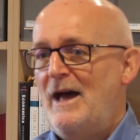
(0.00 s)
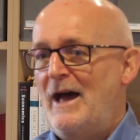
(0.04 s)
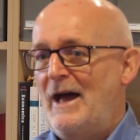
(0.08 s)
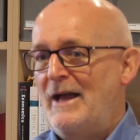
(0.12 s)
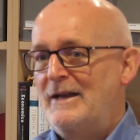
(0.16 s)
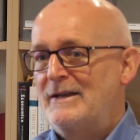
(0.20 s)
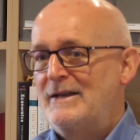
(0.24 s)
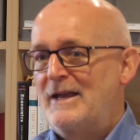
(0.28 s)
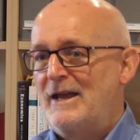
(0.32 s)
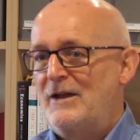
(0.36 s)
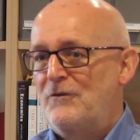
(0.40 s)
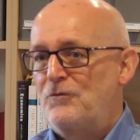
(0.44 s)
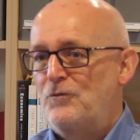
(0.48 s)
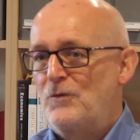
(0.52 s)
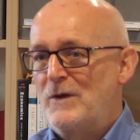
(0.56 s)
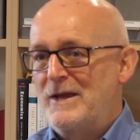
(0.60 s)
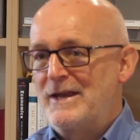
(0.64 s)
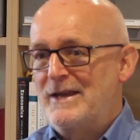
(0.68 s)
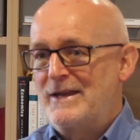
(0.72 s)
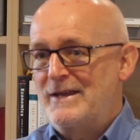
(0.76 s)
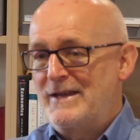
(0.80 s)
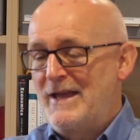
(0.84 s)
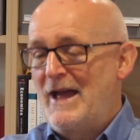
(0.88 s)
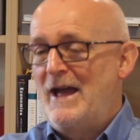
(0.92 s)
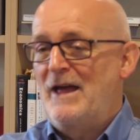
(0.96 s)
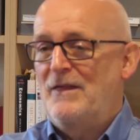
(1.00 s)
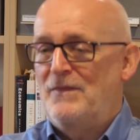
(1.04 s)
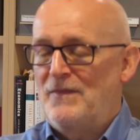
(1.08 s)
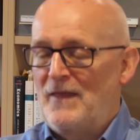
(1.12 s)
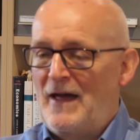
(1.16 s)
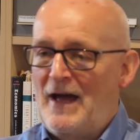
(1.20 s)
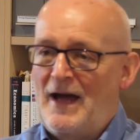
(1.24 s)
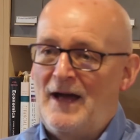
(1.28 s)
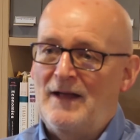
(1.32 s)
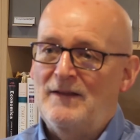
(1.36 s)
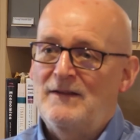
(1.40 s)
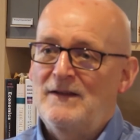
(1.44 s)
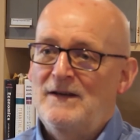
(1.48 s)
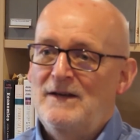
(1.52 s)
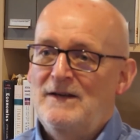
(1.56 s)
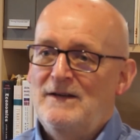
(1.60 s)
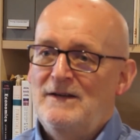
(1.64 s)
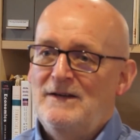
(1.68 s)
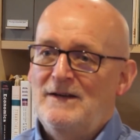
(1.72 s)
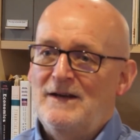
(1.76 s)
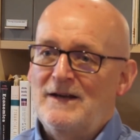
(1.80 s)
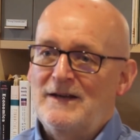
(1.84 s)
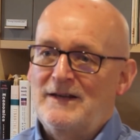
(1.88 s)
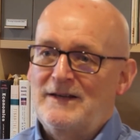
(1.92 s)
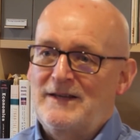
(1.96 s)
And if we can get that
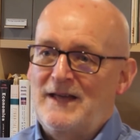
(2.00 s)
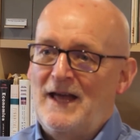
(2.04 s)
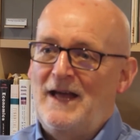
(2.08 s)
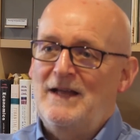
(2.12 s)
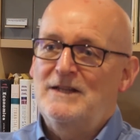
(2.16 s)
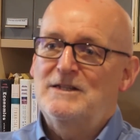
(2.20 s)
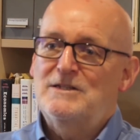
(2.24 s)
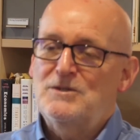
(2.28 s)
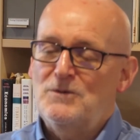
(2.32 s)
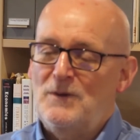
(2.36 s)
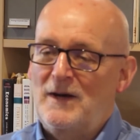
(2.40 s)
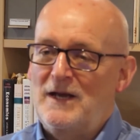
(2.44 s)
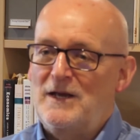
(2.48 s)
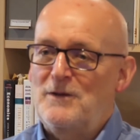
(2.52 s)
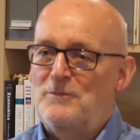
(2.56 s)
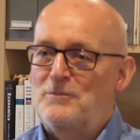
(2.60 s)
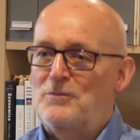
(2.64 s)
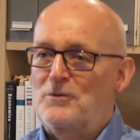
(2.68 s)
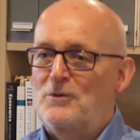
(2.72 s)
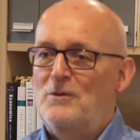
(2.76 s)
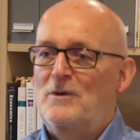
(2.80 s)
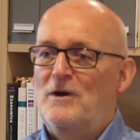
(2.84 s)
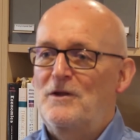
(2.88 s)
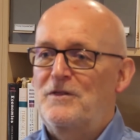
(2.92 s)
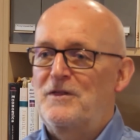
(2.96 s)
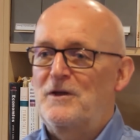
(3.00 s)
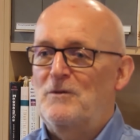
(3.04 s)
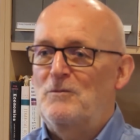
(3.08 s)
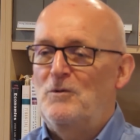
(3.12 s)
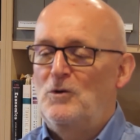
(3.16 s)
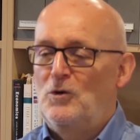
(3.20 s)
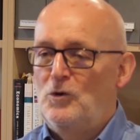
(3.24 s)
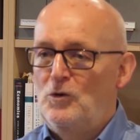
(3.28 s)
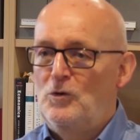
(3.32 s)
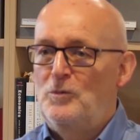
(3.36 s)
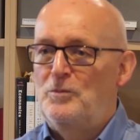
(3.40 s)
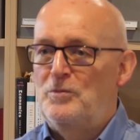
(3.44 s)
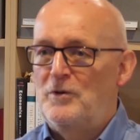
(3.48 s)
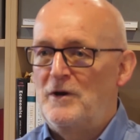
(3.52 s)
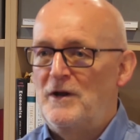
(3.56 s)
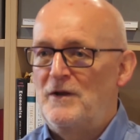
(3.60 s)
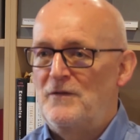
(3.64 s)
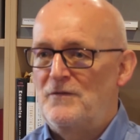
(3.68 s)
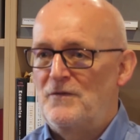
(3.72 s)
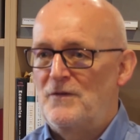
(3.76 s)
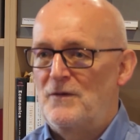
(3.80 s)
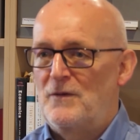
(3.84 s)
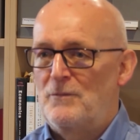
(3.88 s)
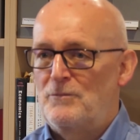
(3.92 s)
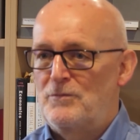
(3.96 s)
and get to April, I think we'll all
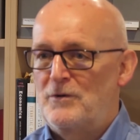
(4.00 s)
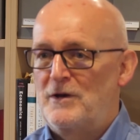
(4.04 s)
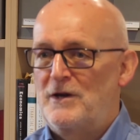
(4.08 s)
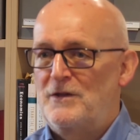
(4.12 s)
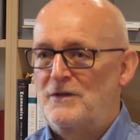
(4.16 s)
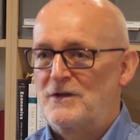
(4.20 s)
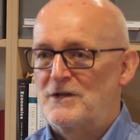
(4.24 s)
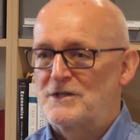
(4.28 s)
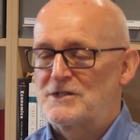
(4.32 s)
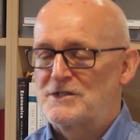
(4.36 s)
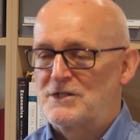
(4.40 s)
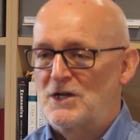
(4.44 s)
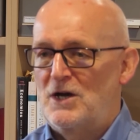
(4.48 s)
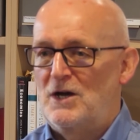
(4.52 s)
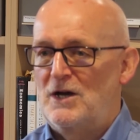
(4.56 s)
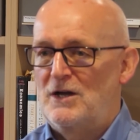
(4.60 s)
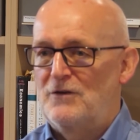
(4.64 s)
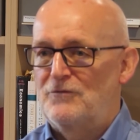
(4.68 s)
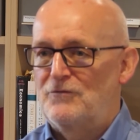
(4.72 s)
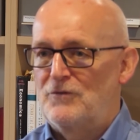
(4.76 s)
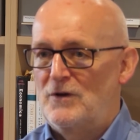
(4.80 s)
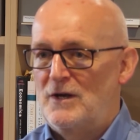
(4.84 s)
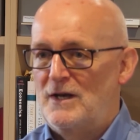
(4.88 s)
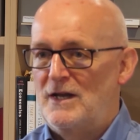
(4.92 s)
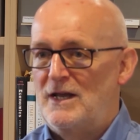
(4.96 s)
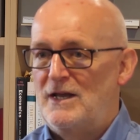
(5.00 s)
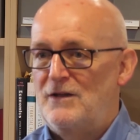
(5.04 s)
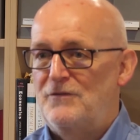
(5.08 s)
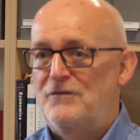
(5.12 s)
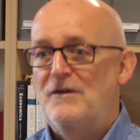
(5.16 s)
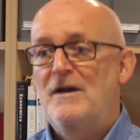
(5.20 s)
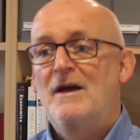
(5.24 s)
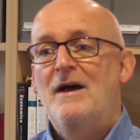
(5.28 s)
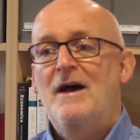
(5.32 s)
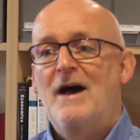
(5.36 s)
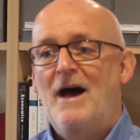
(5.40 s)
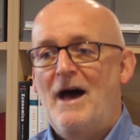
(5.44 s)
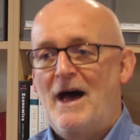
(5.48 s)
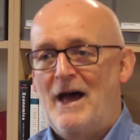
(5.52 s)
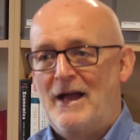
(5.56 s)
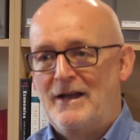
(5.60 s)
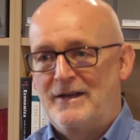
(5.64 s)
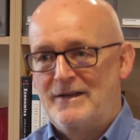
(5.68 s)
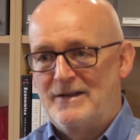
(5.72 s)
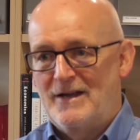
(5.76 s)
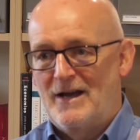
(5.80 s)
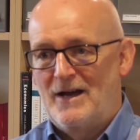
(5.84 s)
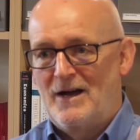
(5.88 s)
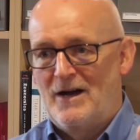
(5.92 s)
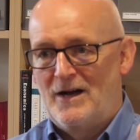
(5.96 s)
breathe a sigh of relief,
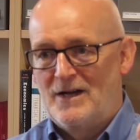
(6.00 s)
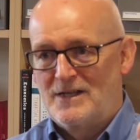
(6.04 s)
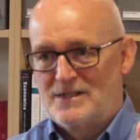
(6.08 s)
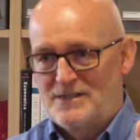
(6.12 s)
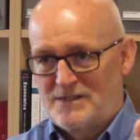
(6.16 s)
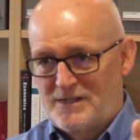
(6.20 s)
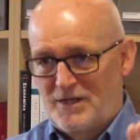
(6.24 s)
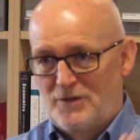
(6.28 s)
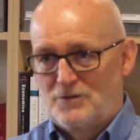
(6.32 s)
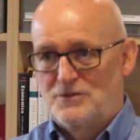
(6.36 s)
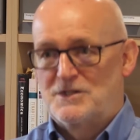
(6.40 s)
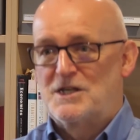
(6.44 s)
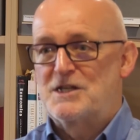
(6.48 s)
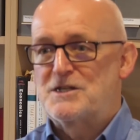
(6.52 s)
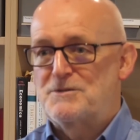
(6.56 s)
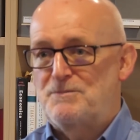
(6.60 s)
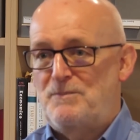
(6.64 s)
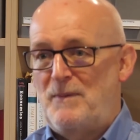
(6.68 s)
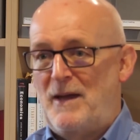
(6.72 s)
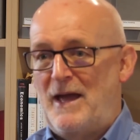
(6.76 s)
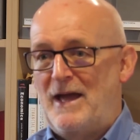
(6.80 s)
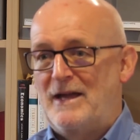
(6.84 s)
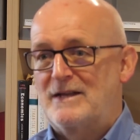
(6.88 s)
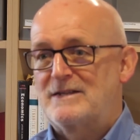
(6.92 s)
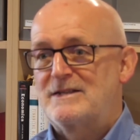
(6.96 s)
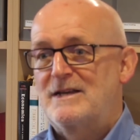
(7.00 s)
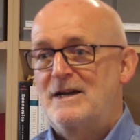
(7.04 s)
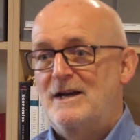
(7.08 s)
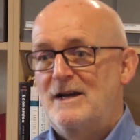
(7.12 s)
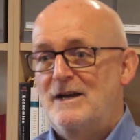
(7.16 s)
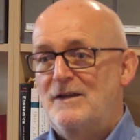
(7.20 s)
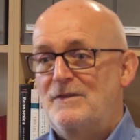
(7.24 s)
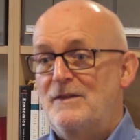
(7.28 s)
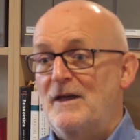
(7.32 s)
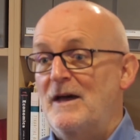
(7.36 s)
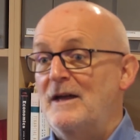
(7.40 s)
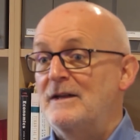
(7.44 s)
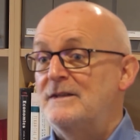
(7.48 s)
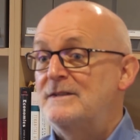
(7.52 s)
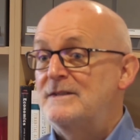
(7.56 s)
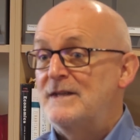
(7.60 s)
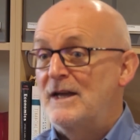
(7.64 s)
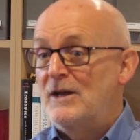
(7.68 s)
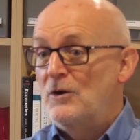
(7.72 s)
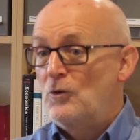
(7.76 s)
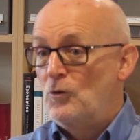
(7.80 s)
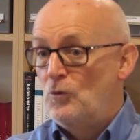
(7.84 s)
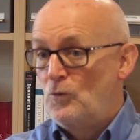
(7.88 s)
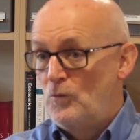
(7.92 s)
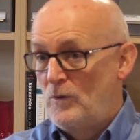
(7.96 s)
and I still suspect that a
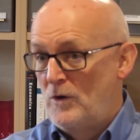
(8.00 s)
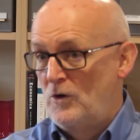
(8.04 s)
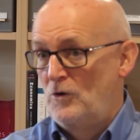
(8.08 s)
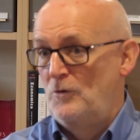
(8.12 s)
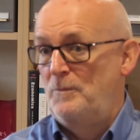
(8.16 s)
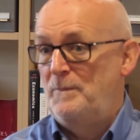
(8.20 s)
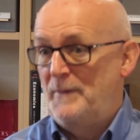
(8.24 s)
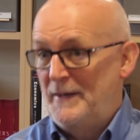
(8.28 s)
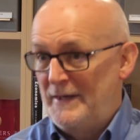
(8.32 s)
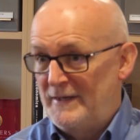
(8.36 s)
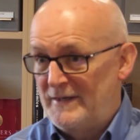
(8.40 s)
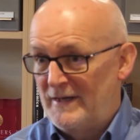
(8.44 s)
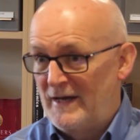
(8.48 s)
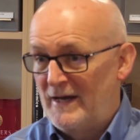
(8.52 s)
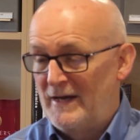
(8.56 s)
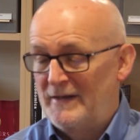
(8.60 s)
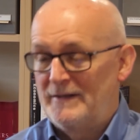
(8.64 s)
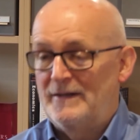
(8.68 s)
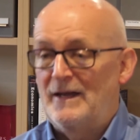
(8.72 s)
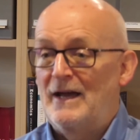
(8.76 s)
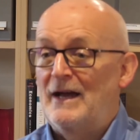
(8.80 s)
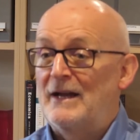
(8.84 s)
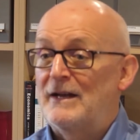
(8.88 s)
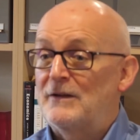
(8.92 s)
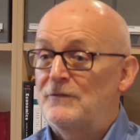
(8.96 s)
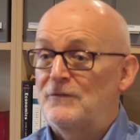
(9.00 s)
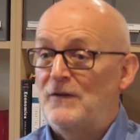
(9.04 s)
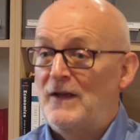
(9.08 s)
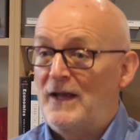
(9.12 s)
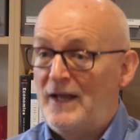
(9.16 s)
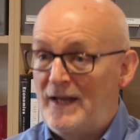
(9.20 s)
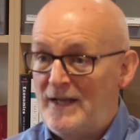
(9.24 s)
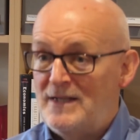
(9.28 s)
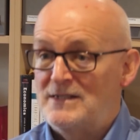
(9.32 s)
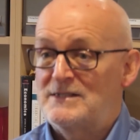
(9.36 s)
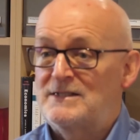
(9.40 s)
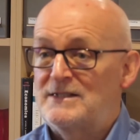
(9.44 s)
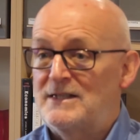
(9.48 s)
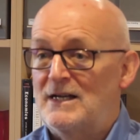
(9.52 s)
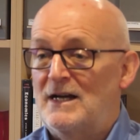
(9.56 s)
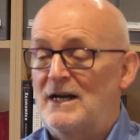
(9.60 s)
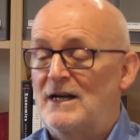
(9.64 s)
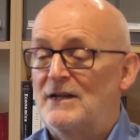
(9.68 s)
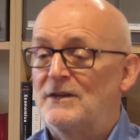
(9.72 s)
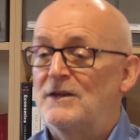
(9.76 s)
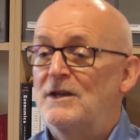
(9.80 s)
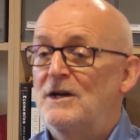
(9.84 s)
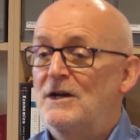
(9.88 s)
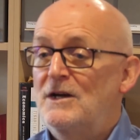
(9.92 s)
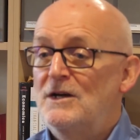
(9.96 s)
deal will be done, and if it is
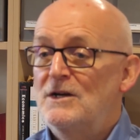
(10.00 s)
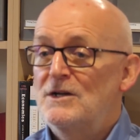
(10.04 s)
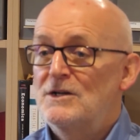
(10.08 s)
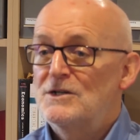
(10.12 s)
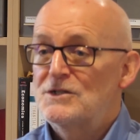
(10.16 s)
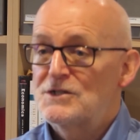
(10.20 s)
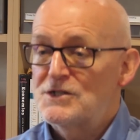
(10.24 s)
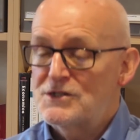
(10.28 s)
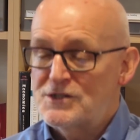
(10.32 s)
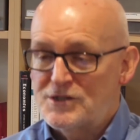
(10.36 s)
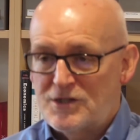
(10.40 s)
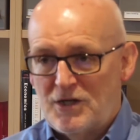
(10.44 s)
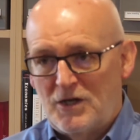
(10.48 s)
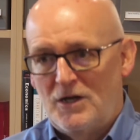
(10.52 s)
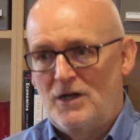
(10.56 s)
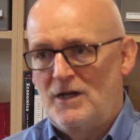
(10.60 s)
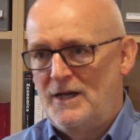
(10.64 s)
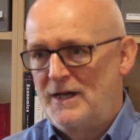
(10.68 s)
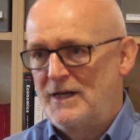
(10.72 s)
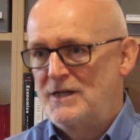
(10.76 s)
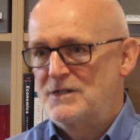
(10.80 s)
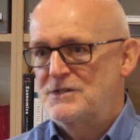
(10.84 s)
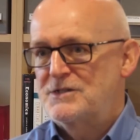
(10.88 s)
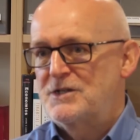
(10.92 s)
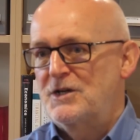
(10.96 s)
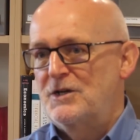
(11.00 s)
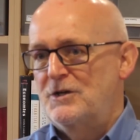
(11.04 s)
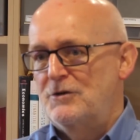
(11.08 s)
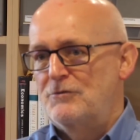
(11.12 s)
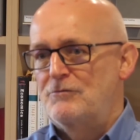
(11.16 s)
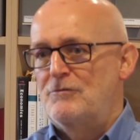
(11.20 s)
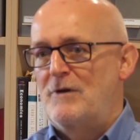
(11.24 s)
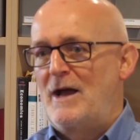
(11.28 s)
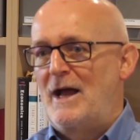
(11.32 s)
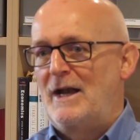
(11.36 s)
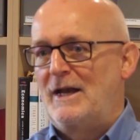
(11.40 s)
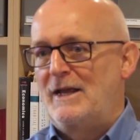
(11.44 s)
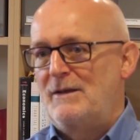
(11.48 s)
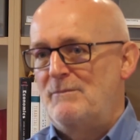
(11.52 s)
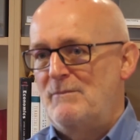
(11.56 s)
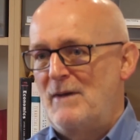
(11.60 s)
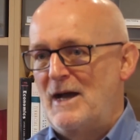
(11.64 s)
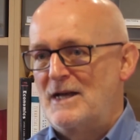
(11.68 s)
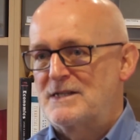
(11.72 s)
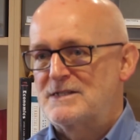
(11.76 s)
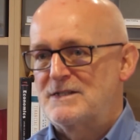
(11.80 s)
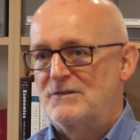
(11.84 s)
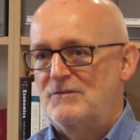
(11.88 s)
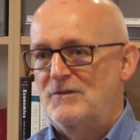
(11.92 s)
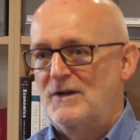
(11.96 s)
done, sterling is going to rally
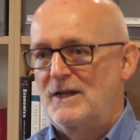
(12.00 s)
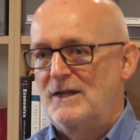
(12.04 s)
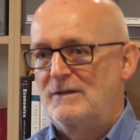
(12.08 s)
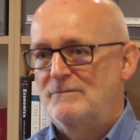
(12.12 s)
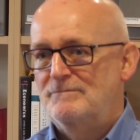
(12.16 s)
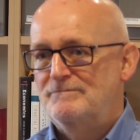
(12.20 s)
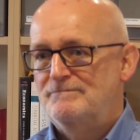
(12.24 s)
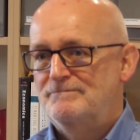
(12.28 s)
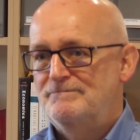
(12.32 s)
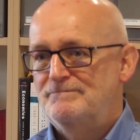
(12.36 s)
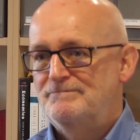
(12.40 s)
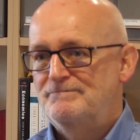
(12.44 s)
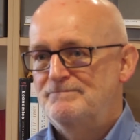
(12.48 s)
massively.